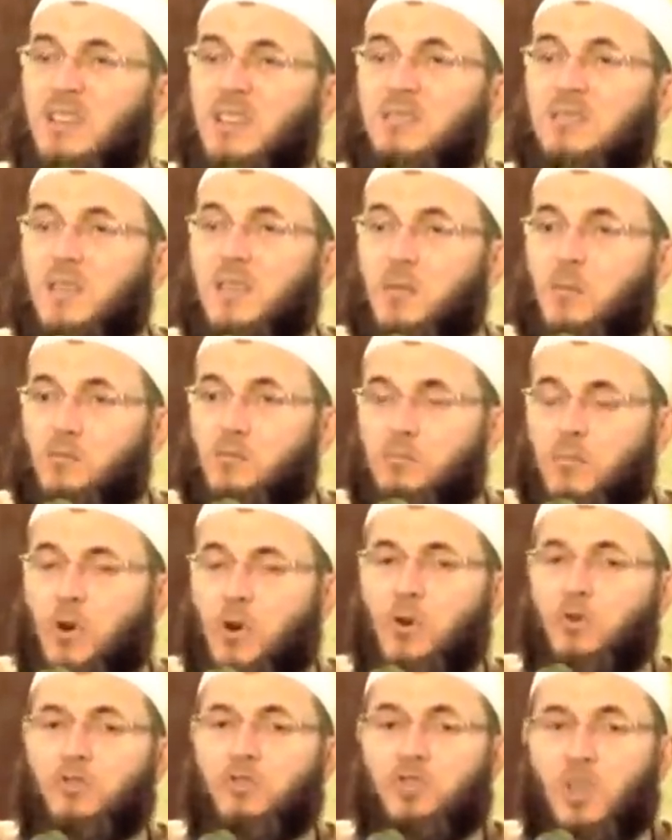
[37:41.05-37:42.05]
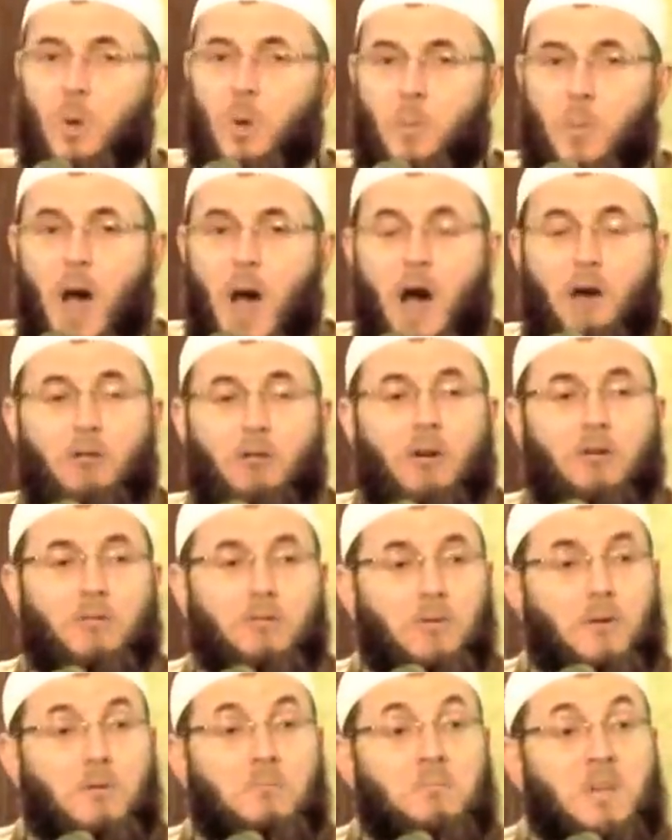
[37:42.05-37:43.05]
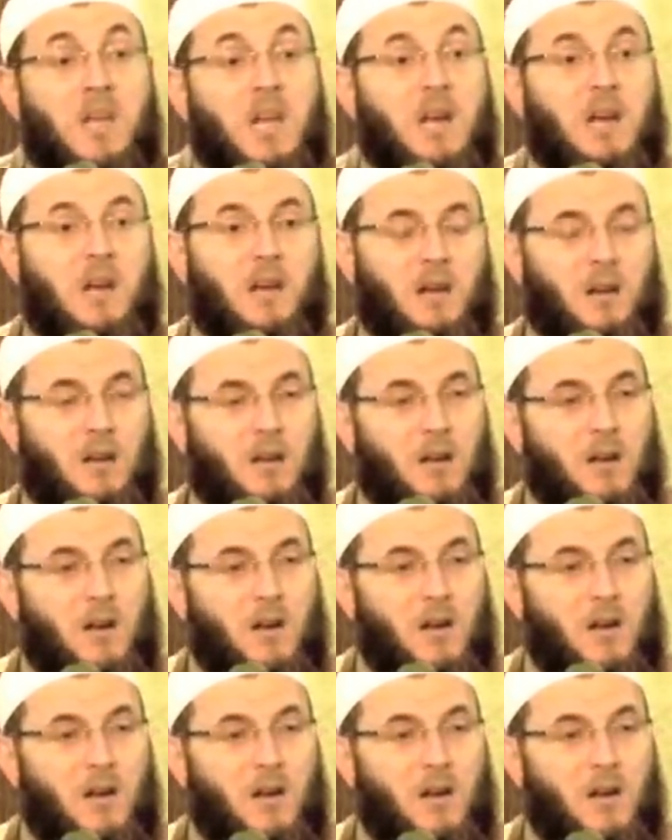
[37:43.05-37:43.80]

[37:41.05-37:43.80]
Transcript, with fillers: is the most powerful mean